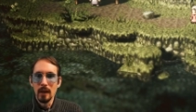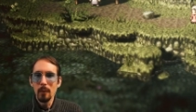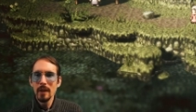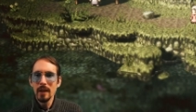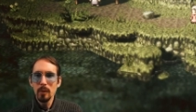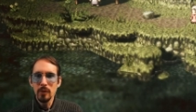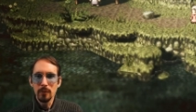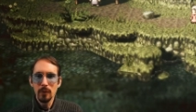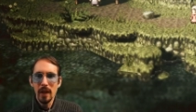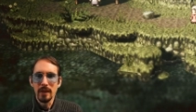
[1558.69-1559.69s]
I want to help
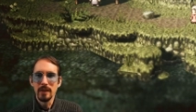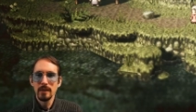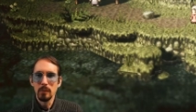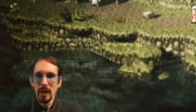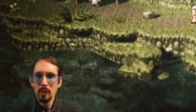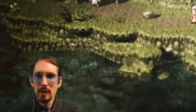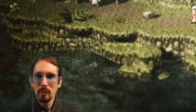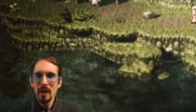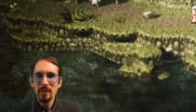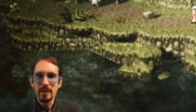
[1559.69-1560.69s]
your friend, but I'm
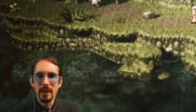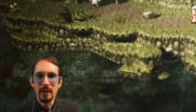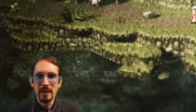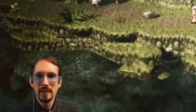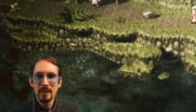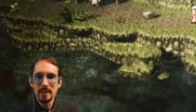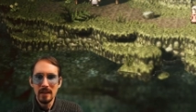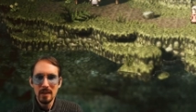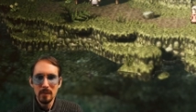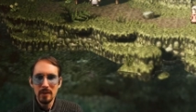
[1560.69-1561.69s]
an apothecary,
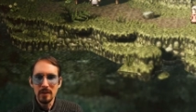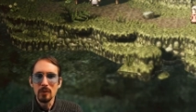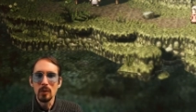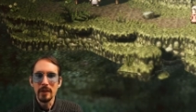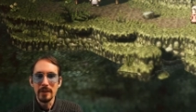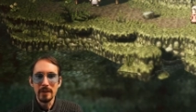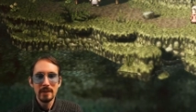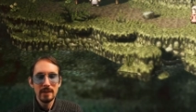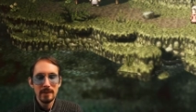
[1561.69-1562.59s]
not a miracle worker.